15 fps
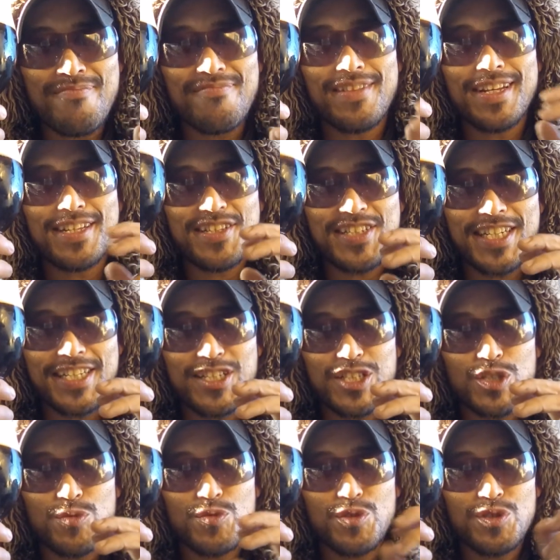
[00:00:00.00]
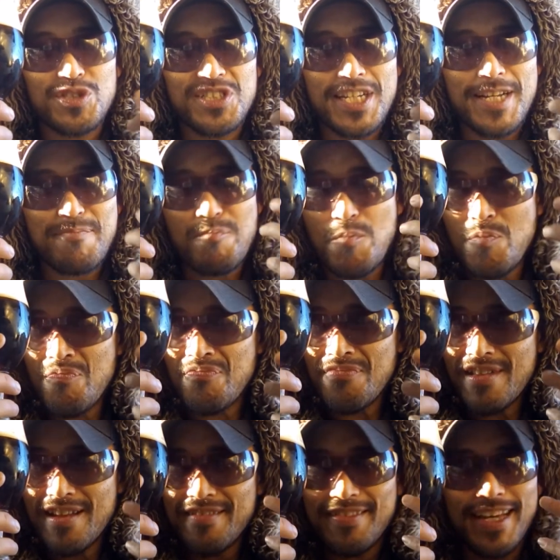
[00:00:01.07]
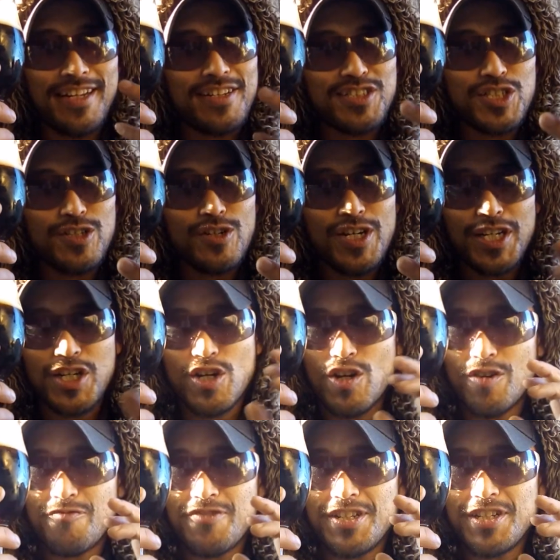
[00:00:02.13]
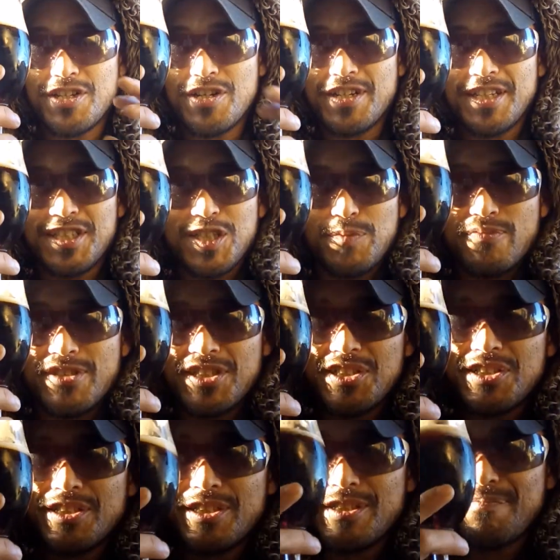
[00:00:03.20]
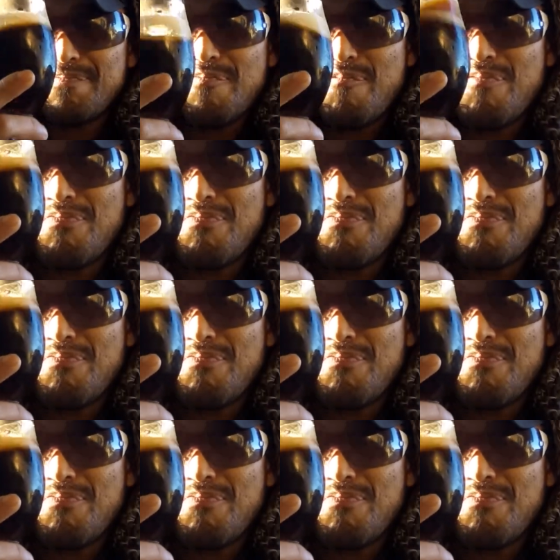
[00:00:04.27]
Then it's heading towards that that slight coffee note espresso.